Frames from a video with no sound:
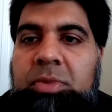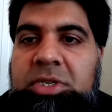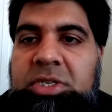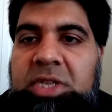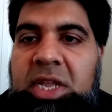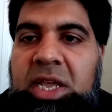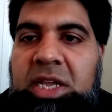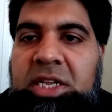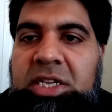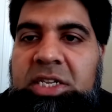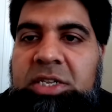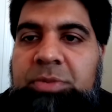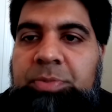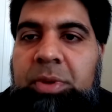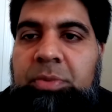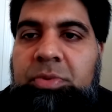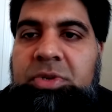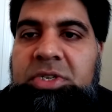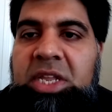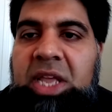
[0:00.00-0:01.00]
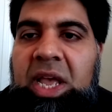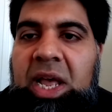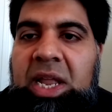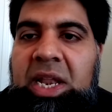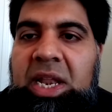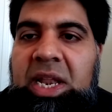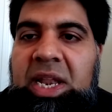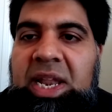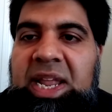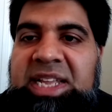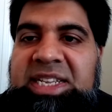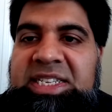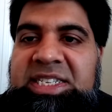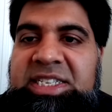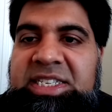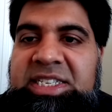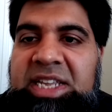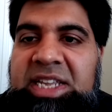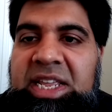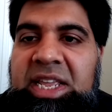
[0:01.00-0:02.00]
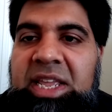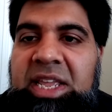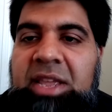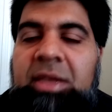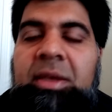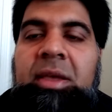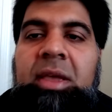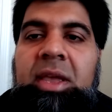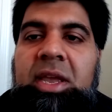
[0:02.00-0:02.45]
mistake is people say allazi.